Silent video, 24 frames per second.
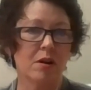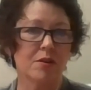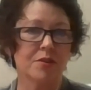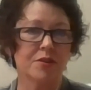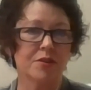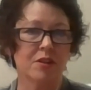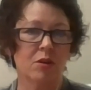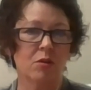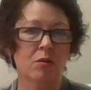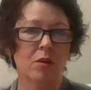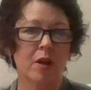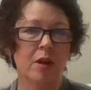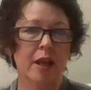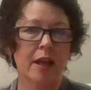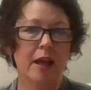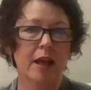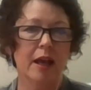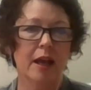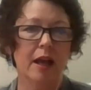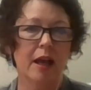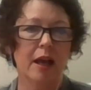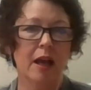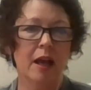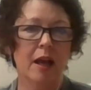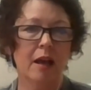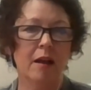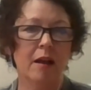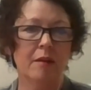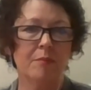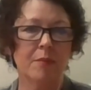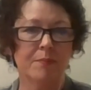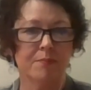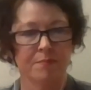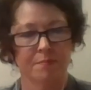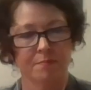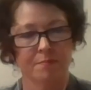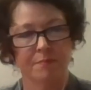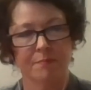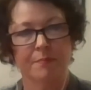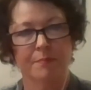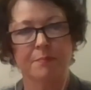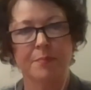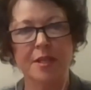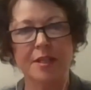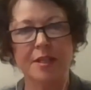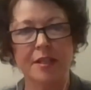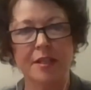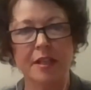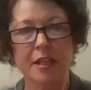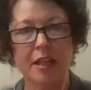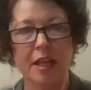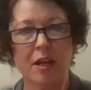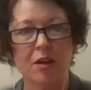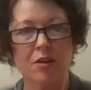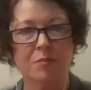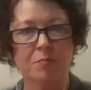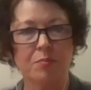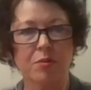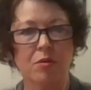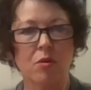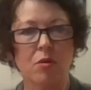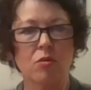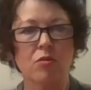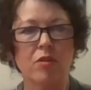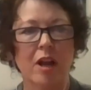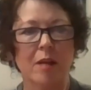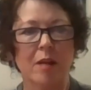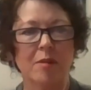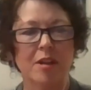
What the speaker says: So BC Cares program,